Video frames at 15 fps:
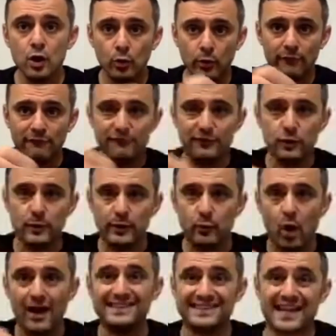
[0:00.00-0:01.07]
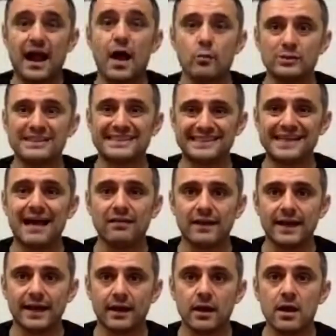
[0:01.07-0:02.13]
reviewing wines that I was
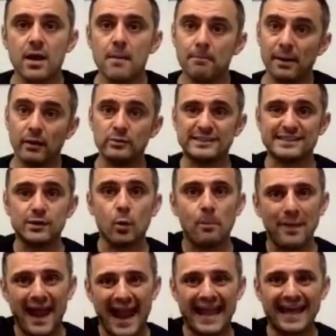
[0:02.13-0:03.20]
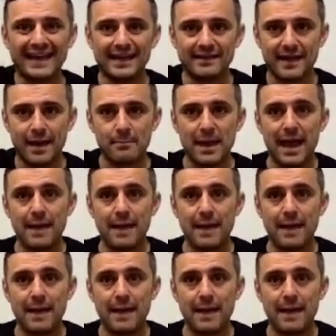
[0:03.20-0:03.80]
selling, but I was still panning them